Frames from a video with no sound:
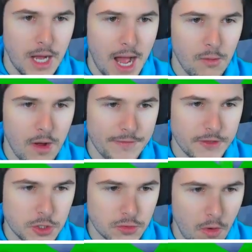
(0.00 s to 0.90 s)
I want
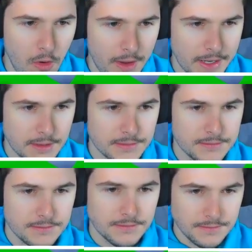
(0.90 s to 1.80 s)
the droid.
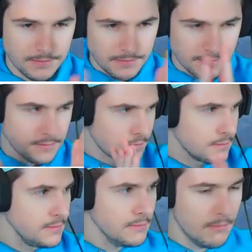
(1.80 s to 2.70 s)

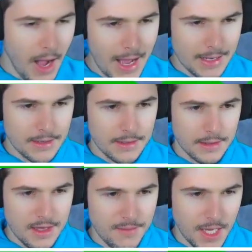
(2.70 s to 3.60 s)
Come on,
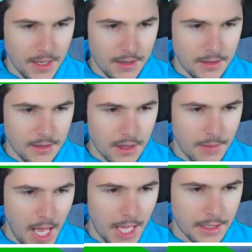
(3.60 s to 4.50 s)
gimme, come
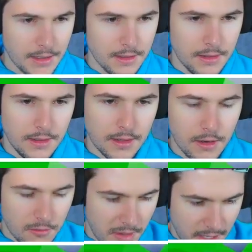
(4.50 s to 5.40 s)
on.
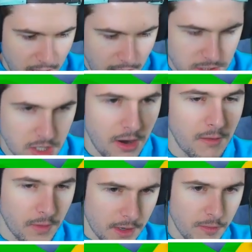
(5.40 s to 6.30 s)
Oh my gosh. All
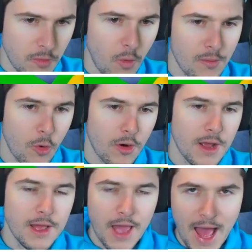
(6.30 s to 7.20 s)
right, we're gonna open one more.
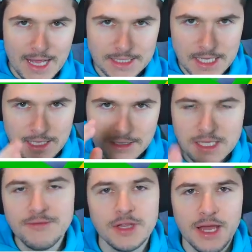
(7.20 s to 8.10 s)
Guys,
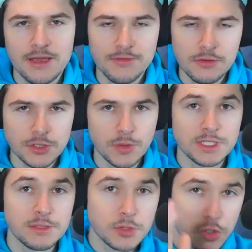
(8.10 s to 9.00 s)
leave a like if you enjoyed,
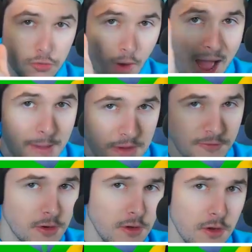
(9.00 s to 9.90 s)
subscribe
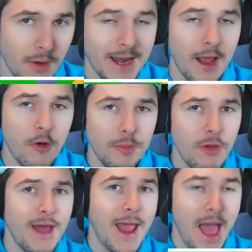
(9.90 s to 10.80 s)
if you're new, and I hope
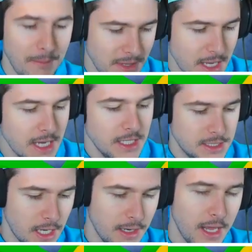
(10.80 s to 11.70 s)
you had a happy
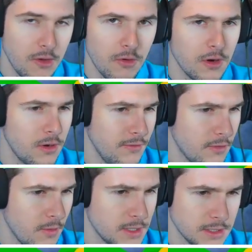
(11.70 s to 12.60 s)
Sunday, or if
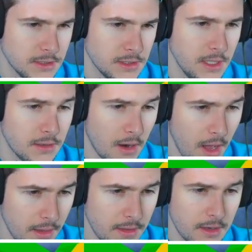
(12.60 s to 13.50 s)
you're watching this later
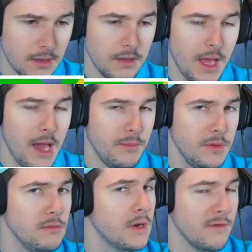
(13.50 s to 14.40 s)
on, then
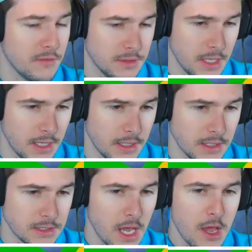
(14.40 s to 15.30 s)
happy whatever day it
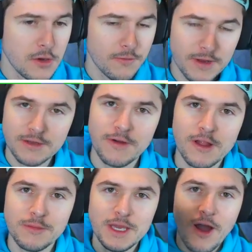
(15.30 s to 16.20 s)
is. Don't forget to
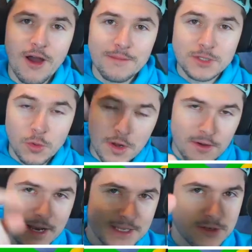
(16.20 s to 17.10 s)
follow me on
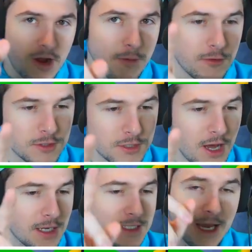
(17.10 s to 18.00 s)
Twitter and Instagram at Russo
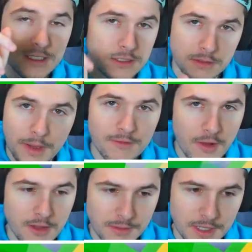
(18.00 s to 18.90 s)
Talks. Guys, you better
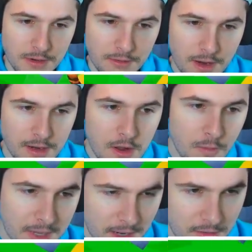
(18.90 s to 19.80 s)
follow me there, all right?
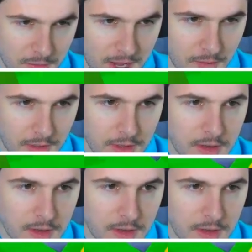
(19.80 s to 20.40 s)
We got another penguin.